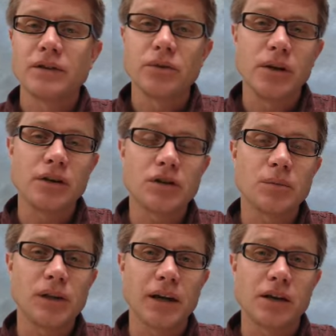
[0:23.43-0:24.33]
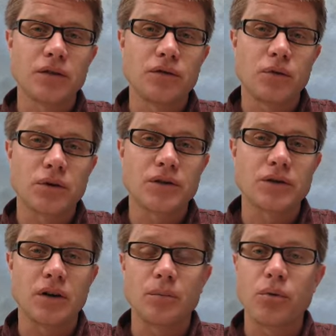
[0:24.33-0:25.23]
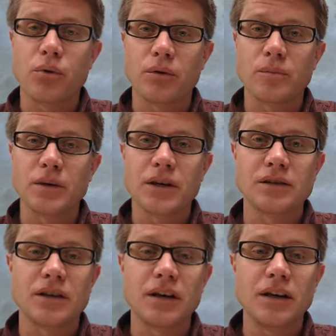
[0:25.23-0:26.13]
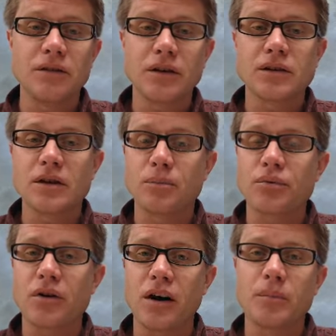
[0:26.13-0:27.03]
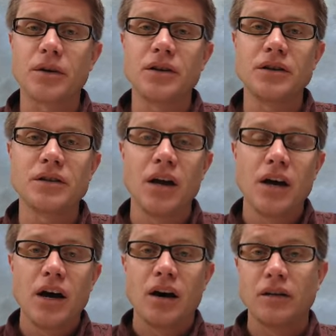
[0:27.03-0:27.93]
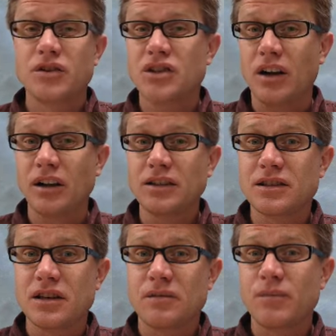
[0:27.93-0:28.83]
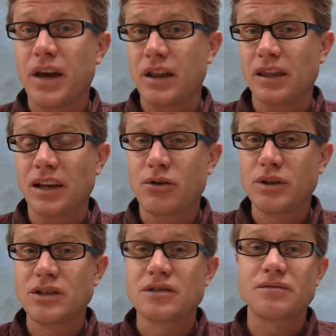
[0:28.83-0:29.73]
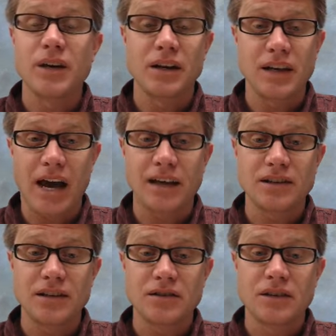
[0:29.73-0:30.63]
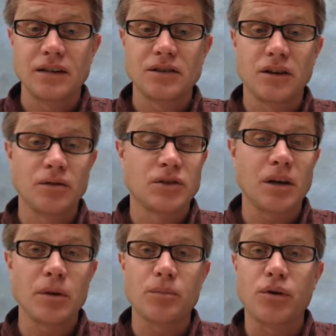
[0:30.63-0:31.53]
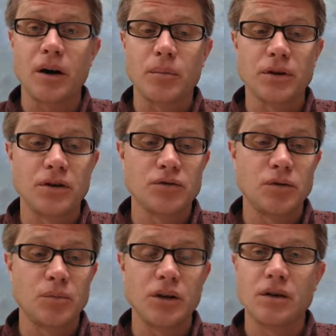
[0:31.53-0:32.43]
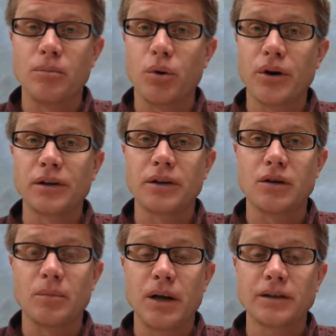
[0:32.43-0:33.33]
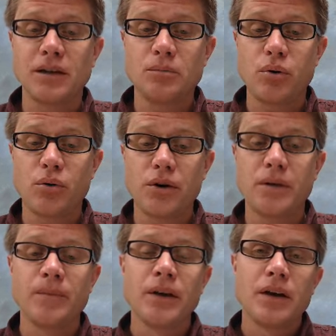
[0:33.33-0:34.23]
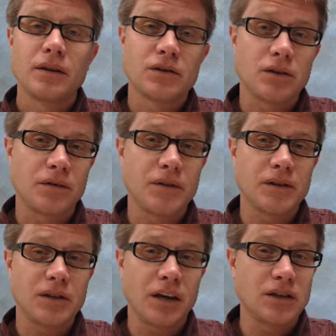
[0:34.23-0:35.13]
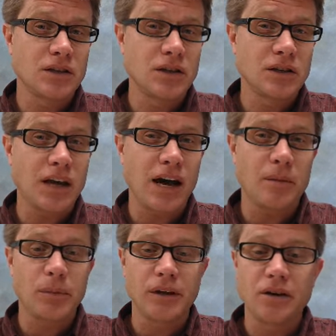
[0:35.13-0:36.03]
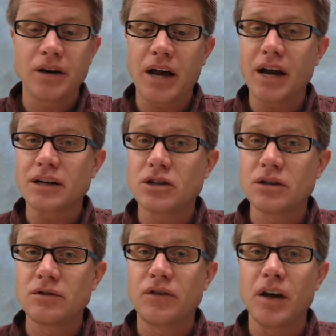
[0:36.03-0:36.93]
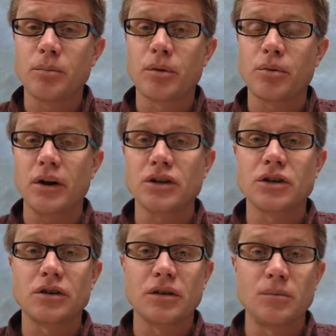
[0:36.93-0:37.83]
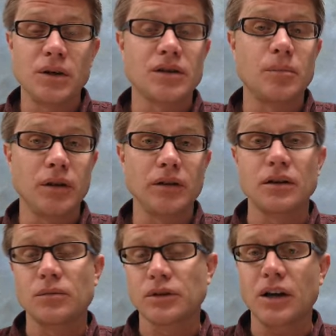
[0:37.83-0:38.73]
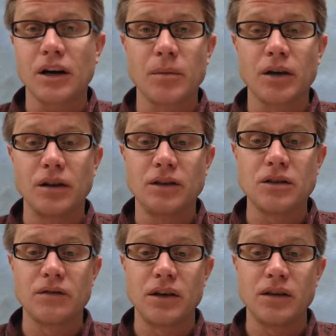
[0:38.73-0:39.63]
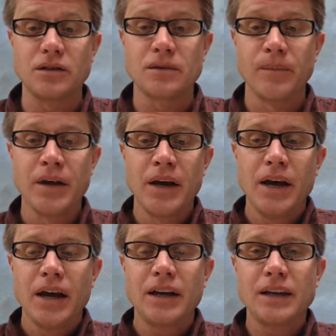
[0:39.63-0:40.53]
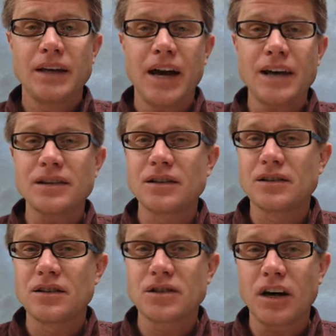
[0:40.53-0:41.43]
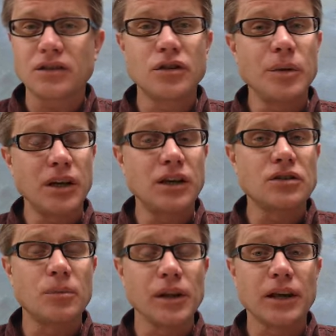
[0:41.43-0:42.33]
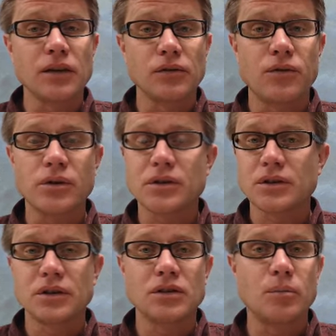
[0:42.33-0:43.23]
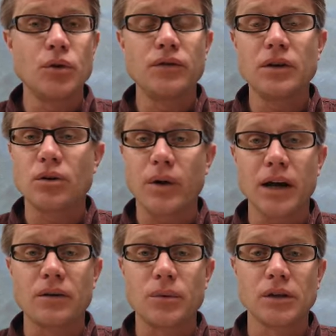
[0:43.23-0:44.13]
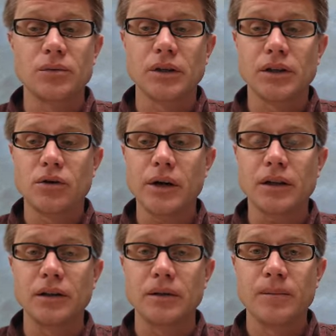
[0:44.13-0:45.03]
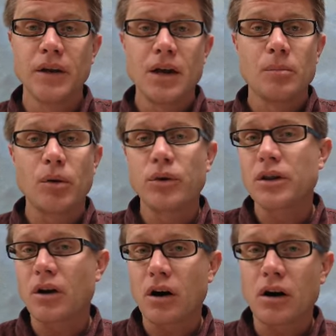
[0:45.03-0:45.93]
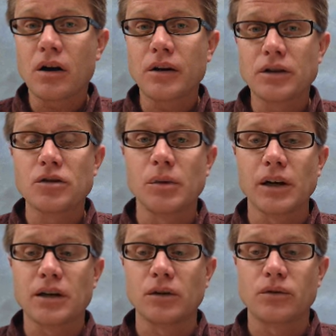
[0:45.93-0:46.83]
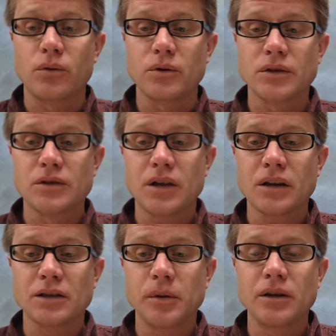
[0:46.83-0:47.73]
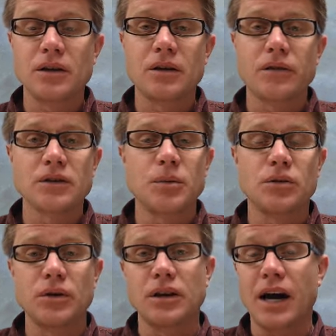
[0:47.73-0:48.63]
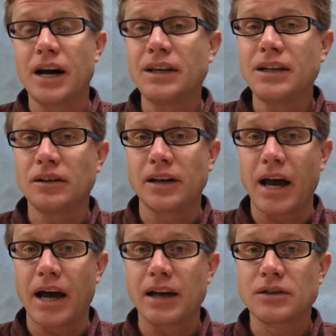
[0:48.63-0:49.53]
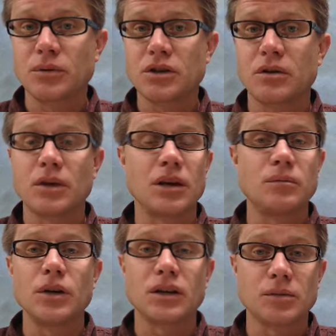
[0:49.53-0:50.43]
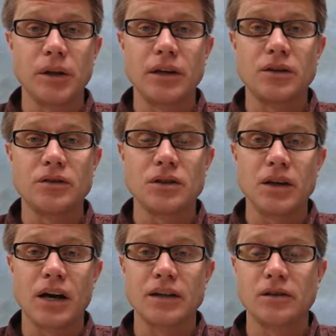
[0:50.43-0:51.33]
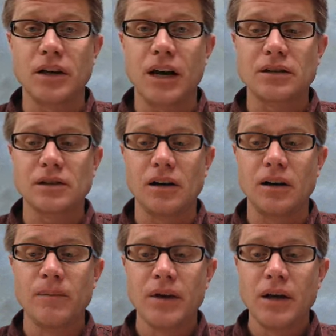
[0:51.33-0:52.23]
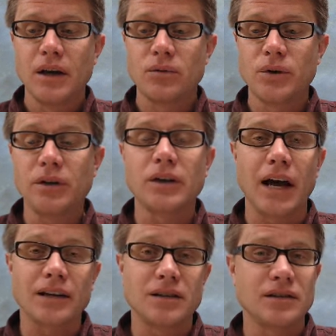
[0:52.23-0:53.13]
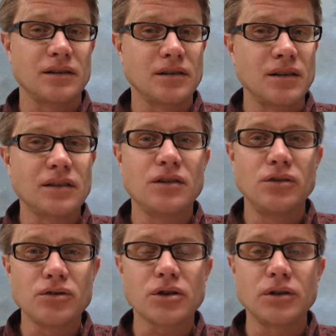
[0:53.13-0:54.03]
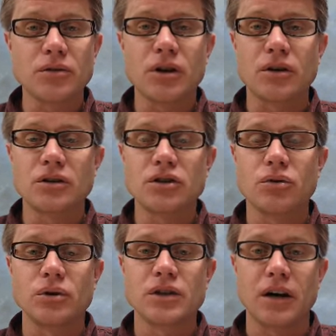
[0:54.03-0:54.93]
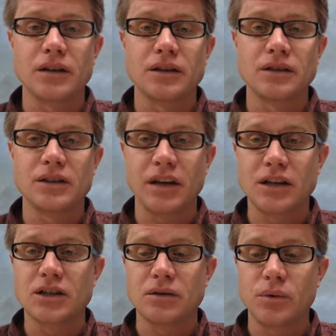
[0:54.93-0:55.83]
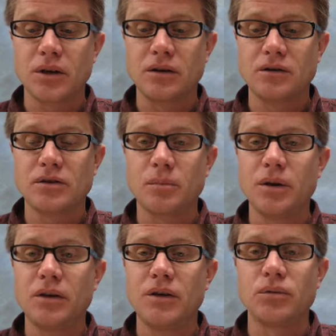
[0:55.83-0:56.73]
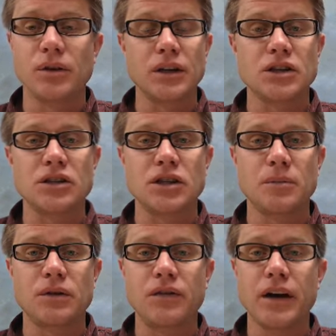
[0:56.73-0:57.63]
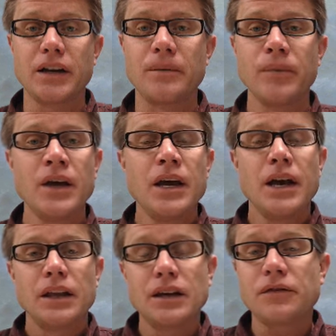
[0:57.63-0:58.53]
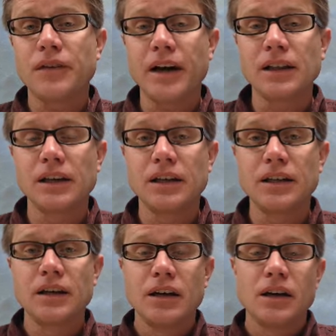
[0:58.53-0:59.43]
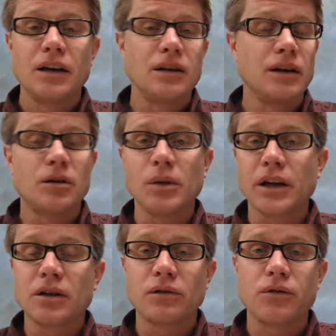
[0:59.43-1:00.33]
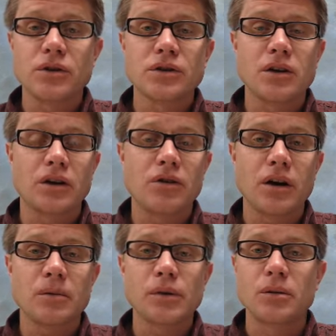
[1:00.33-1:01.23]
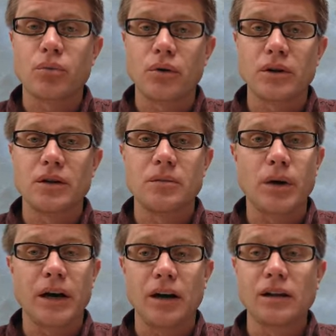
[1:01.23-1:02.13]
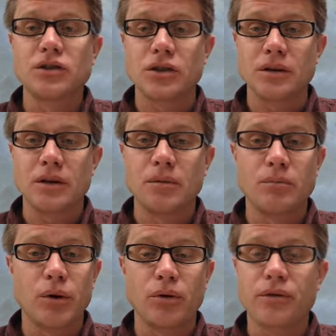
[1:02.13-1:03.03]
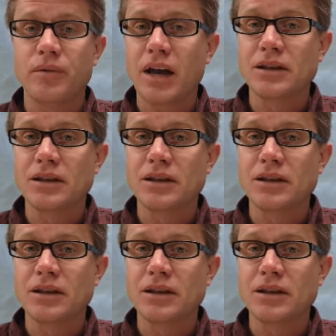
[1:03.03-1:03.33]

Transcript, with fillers: And so intermolecular forces are important because they give us the properties of solids and liquids and gases. And so some of the properties would be the boiling or melting point, surface tension, capillary action, vapor pressure, and miscibility, and we'll talk about each of these. And in gases, there's not too many intermolecular forces because they're moving around really, really quickly. But when there are intermolecular forces, they explain the difference between an ideal gas, which can be explained using the ideal gas law, and real gases. And this usually occurs towards condensation. We can use a P V relationship to find it. And then finally, intermolecular forces are incredibly important in biology. In both